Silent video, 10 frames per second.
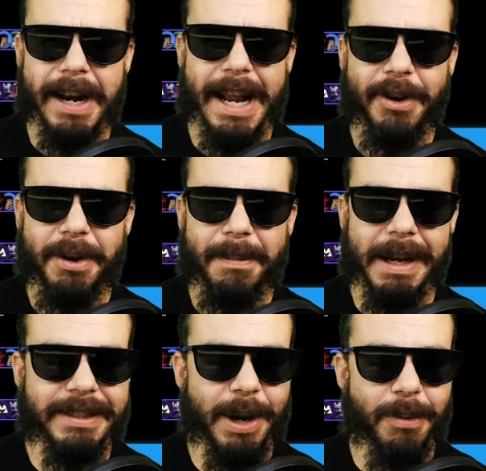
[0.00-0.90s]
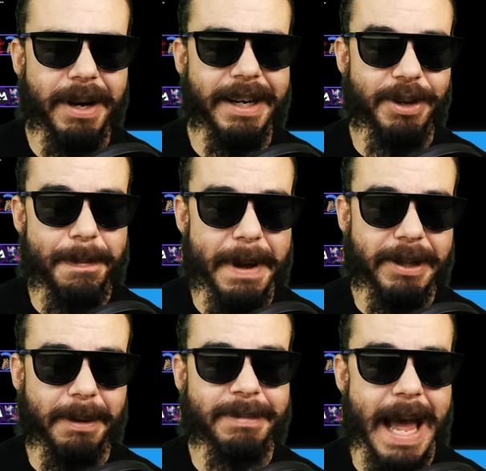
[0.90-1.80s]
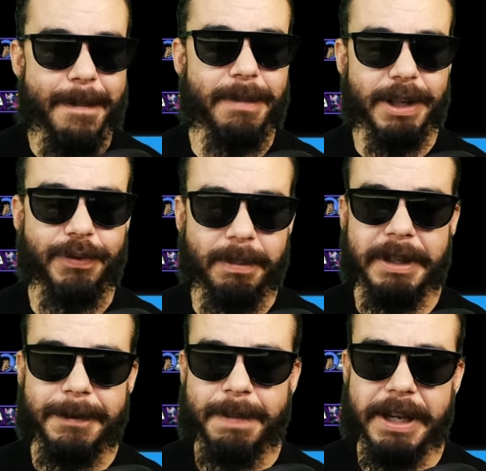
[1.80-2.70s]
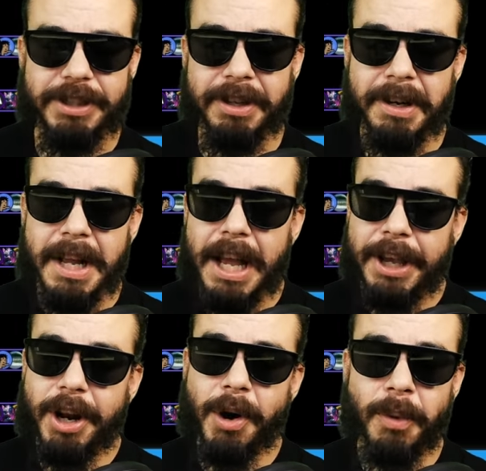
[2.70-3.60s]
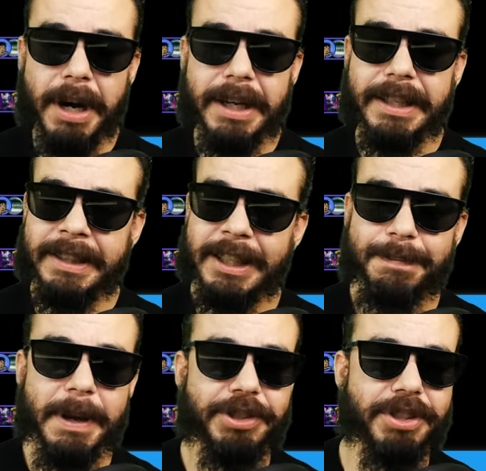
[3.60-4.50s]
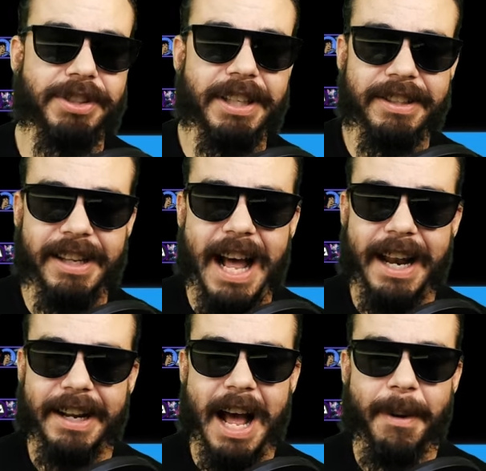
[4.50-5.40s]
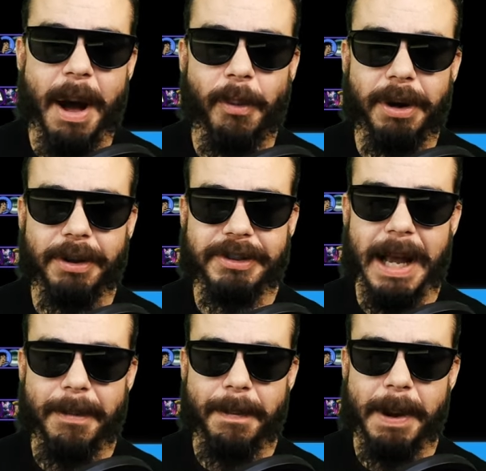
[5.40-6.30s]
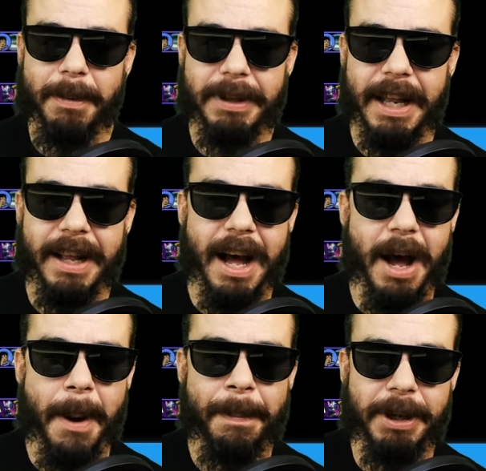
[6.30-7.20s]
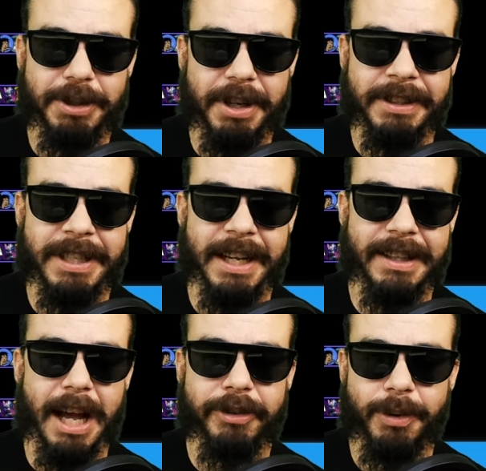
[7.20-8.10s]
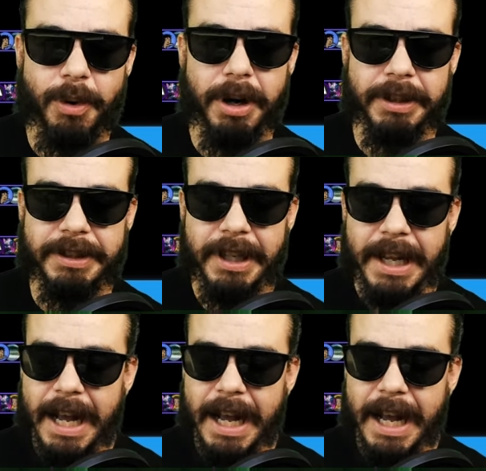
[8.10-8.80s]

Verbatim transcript: And I know you might say, what? You picked up that much from this picture? You know what? This picture says a lot. I'm one of those type of people that a picture can say 1,000 words.